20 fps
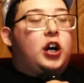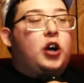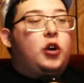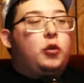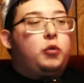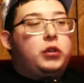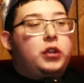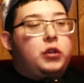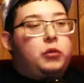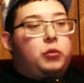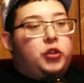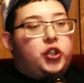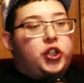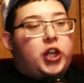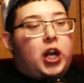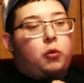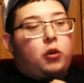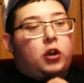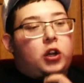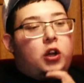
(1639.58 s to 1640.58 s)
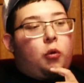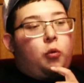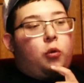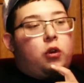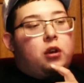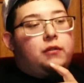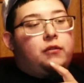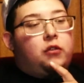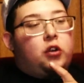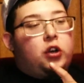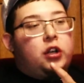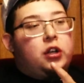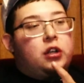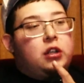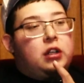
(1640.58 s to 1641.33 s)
we try to work on one of our